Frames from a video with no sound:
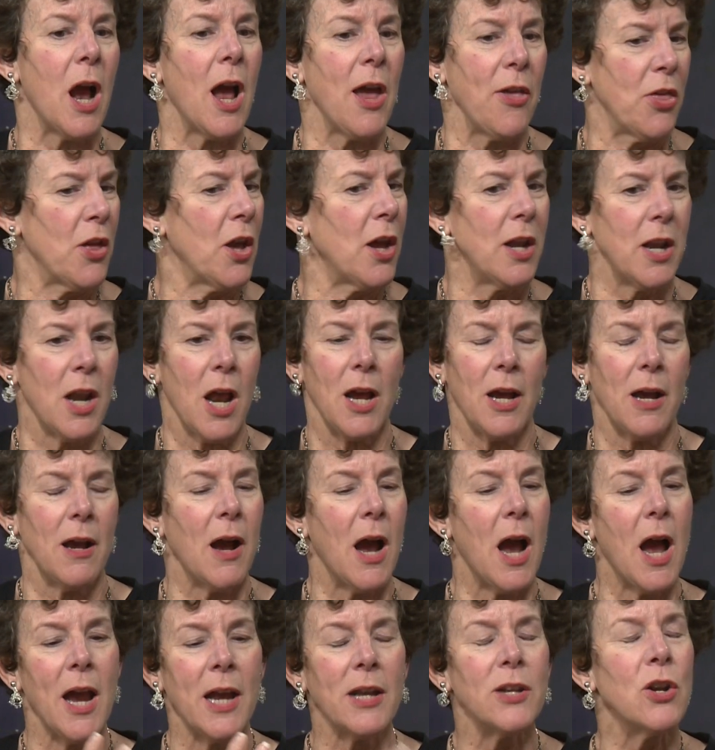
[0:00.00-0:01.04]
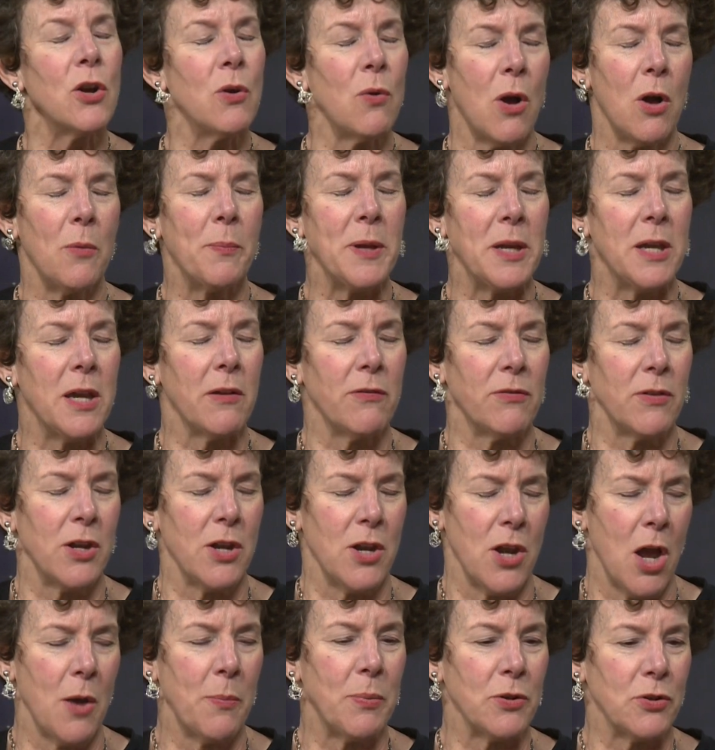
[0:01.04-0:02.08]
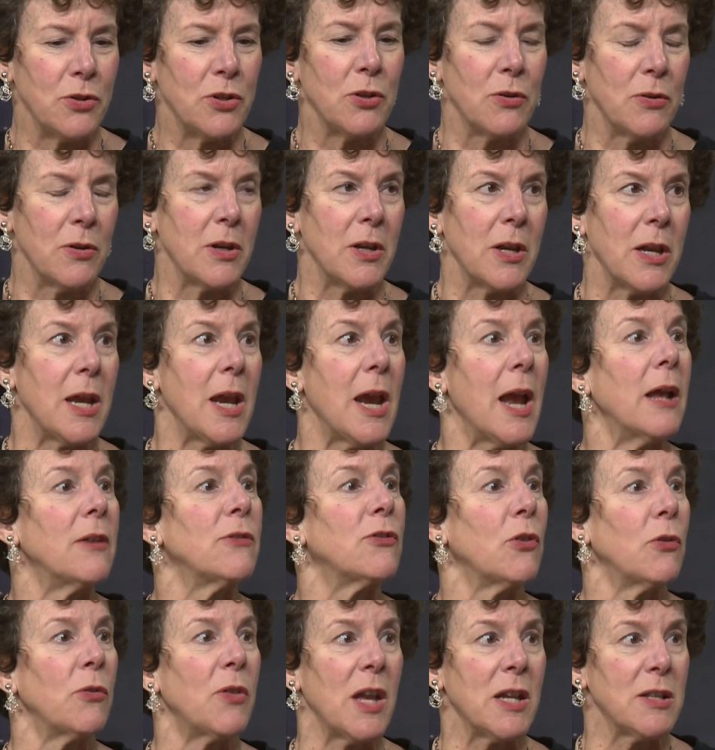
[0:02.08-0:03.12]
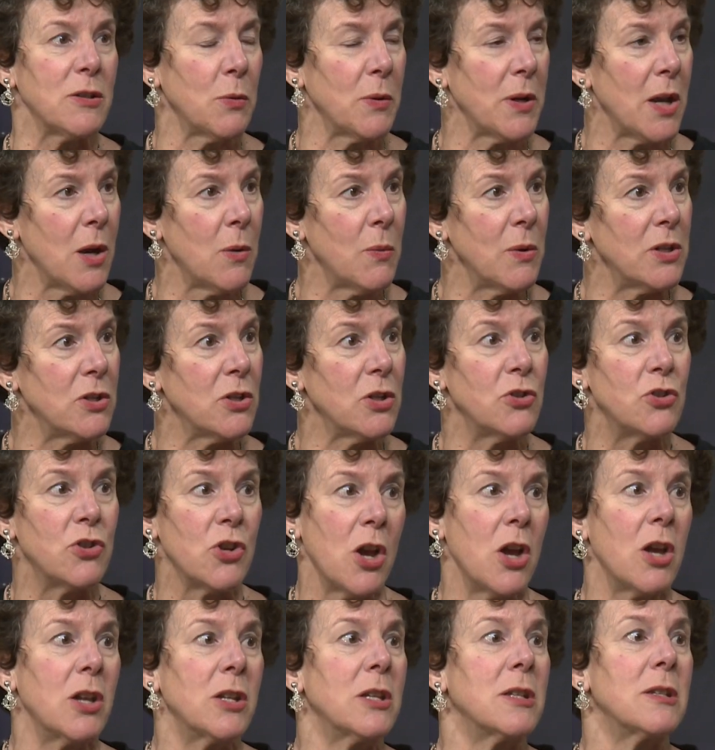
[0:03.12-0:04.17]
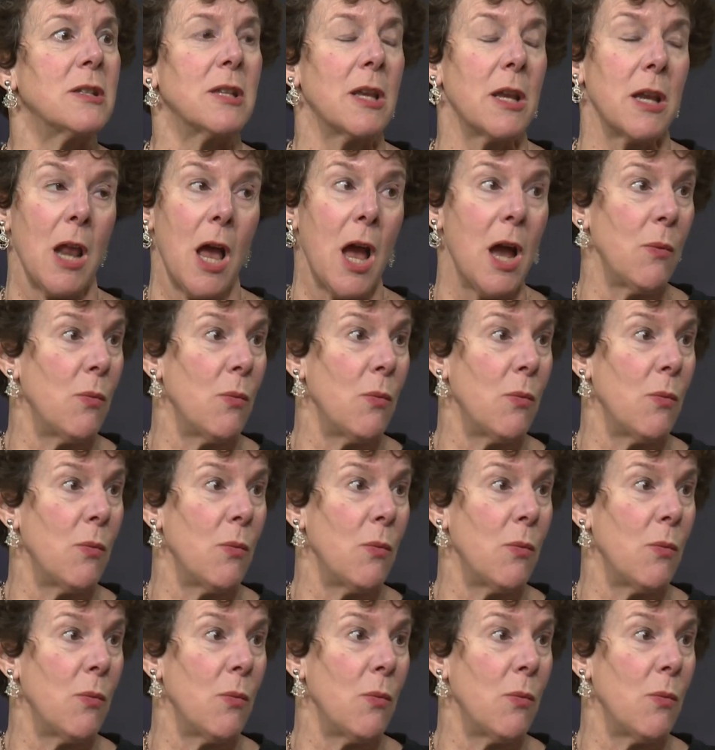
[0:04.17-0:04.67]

I thought, I know I'll be given an opportunity. And so that's when I went to John and said, I